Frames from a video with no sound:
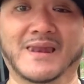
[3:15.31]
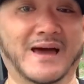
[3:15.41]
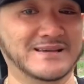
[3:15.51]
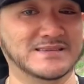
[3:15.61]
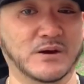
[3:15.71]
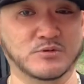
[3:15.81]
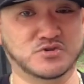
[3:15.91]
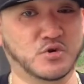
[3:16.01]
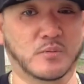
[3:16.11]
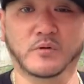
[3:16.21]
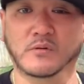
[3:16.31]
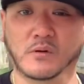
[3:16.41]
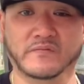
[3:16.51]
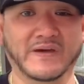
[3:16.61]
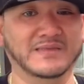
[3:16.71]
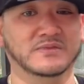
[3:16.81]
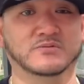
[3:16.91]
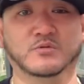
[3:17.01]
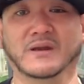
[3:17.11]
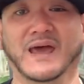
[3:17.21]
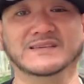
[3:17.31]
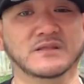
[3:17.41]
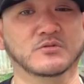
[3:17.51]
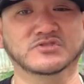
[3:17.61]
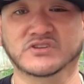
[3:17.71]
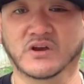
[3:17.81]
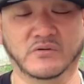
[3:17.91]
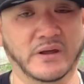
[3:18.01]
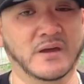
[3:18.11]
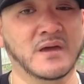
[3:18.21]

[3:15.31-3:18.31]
And like I said, we're just gonna pull it off and do a nice little sear on it.